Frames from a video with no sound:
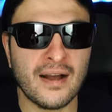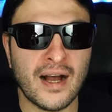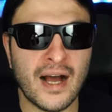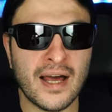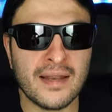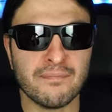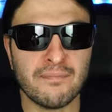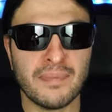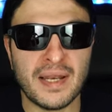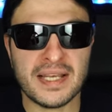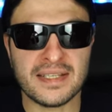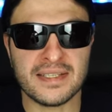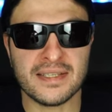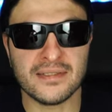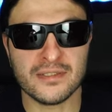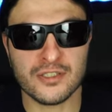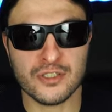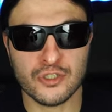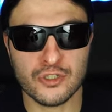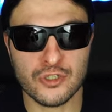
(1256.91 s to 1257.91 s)

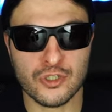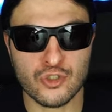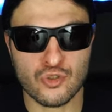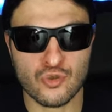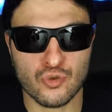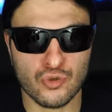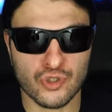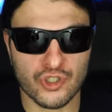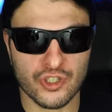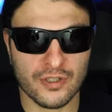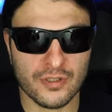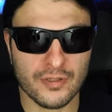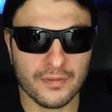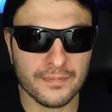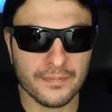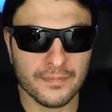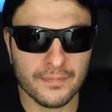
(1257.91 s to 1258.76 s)
unpleasant distortion.